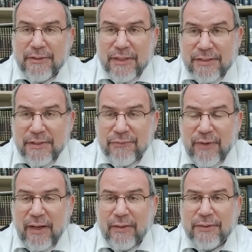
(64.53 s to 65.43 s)
is as
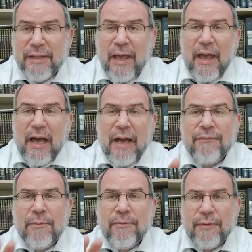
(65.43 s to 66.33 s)
follows.
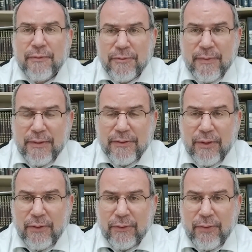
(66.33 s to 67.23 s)
Avraham Avinu was being
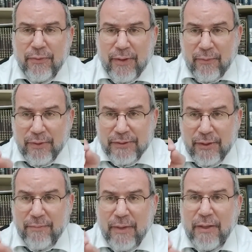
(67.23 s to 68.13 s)
told that what's
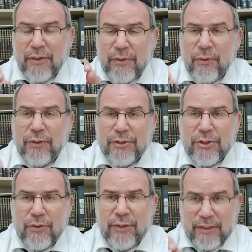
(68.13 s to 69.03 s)
going to make your
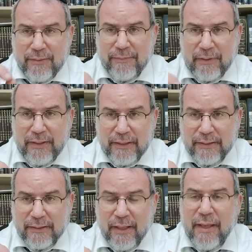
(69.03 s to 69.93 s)
journey
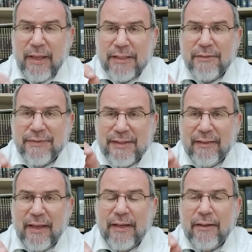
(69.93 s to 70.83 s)
complete is if it's
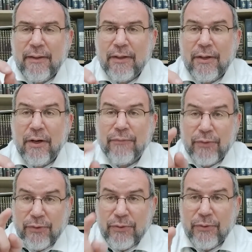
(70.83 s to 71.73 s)
Lech Lecha, if
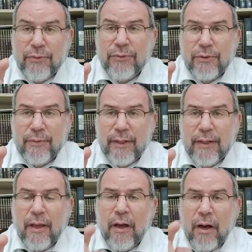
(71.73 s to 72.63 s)
you do
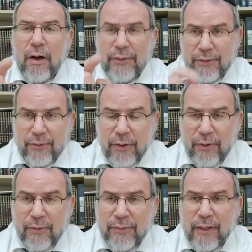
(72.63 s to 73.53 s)
it on your
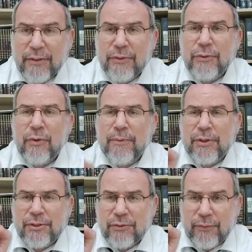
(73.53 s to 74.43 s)
own, and you do it
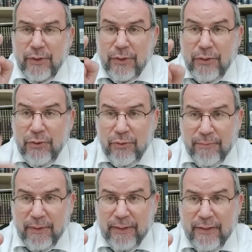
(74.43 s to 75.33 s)
because of what you
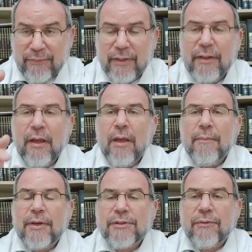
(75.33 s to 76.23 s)
believe in,
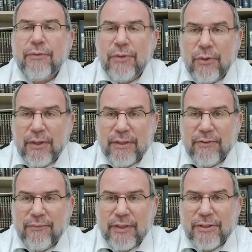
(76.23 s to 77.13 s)
because of your
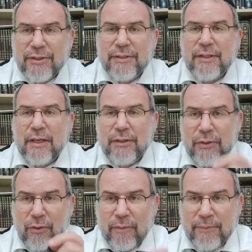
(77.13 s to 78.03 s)
convictions and
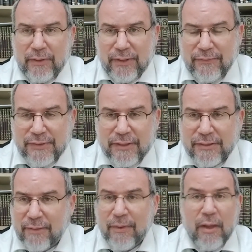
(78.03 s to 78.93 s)
your belief
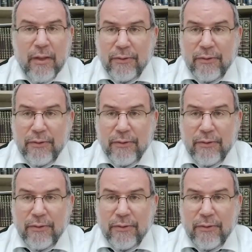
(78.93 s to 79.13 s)
system.